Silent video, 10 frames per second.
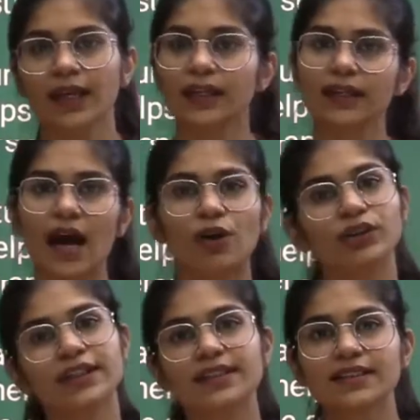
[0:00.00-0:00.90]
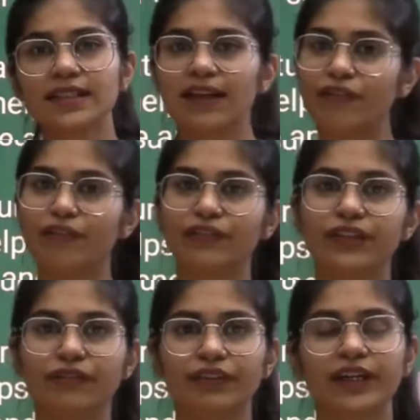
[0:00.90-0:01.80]
Now there's a
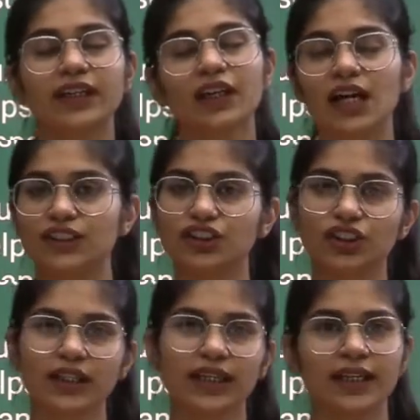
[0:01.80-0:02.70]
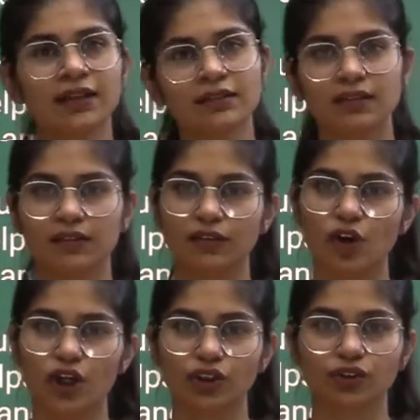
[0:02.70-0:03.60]
different culture in
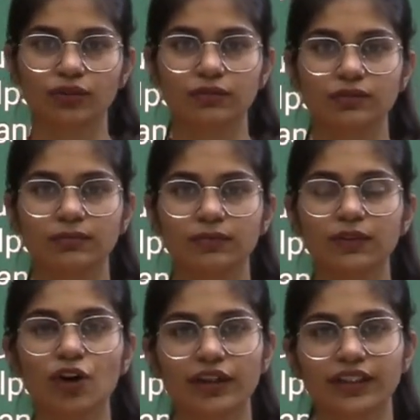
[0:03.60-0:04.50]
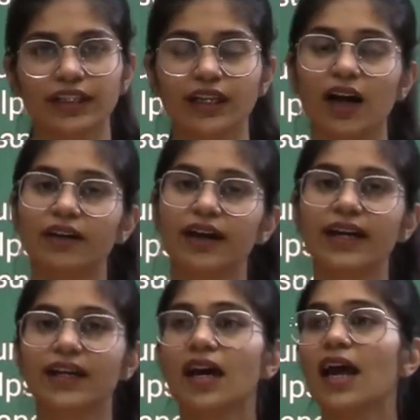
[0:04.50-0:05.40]
North India,
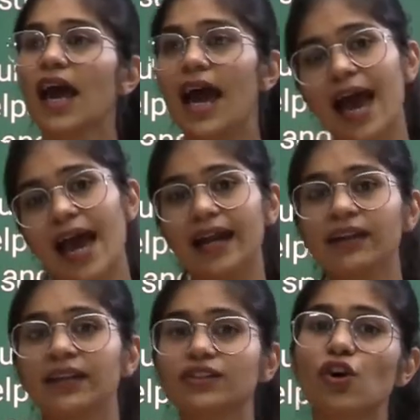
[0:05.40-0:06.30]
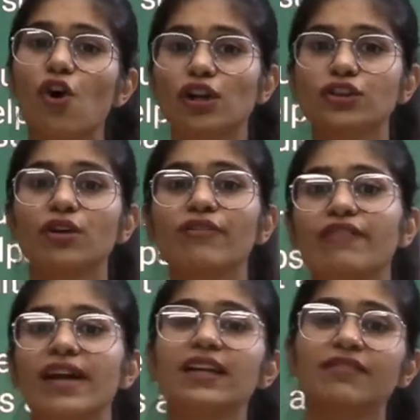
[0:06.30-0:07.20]
right? And there's also a
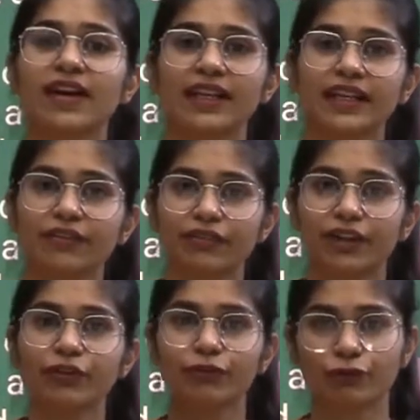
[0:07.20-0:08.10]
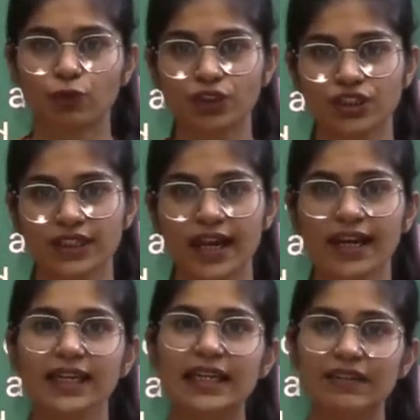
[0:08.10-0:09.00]
very, very different food
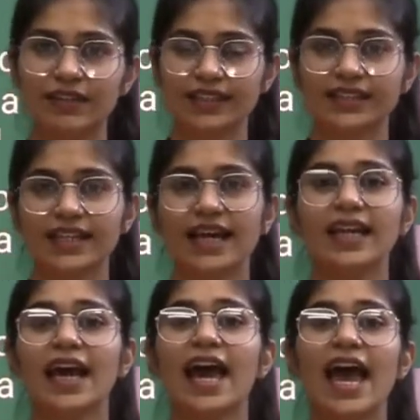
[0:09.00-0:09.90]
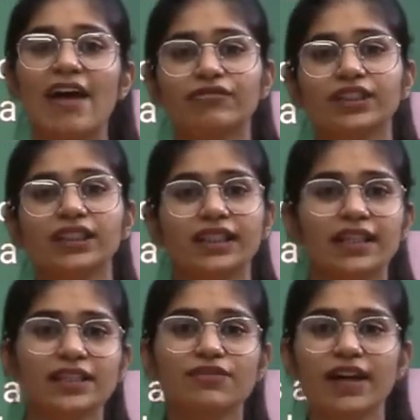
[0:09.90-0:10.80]
style, living style.
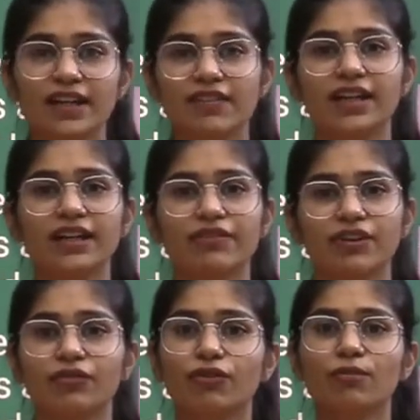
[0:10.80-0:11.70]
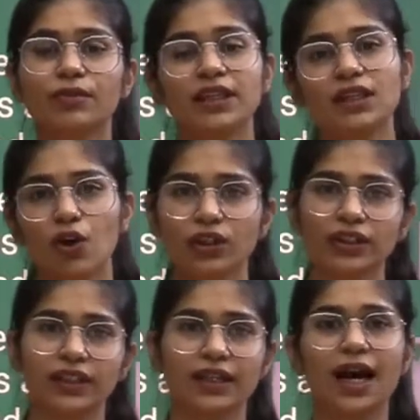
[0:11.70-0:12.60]
Everything is very, very different from in North
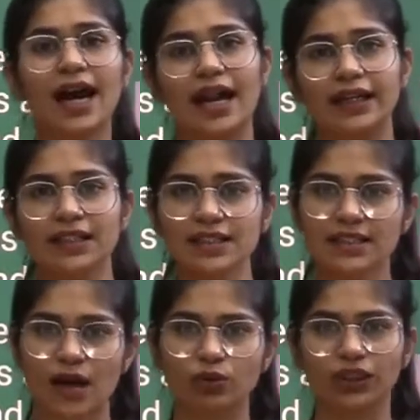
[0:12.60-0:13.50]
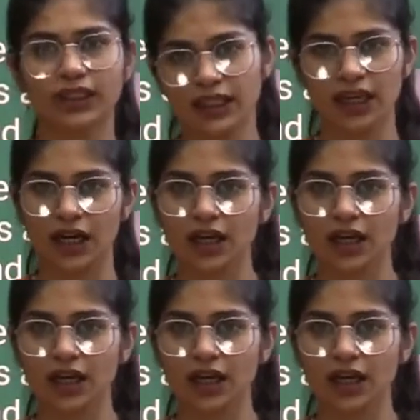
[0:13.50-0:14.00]
India and in South India.